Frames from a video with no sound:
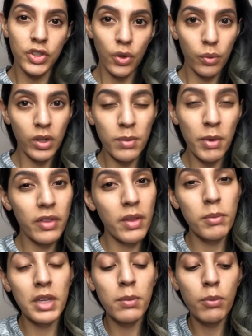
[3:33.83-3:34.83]
Don't worry about them
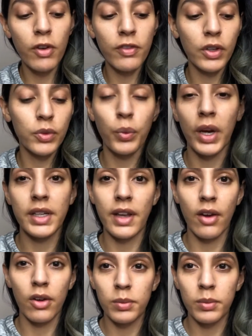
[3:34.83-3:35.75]
being perfect right now